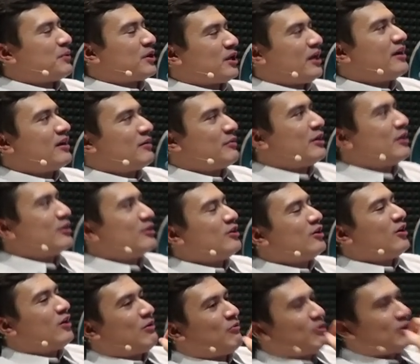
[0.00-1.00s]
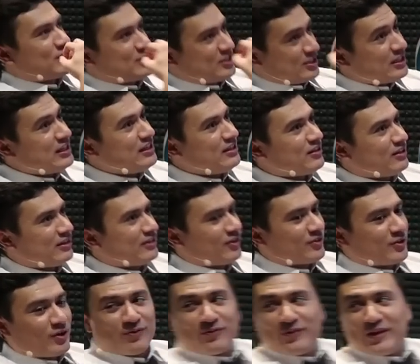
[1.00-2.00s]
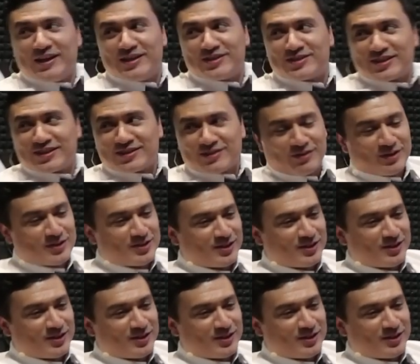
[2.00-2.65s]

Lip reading: I want to see it on their faces.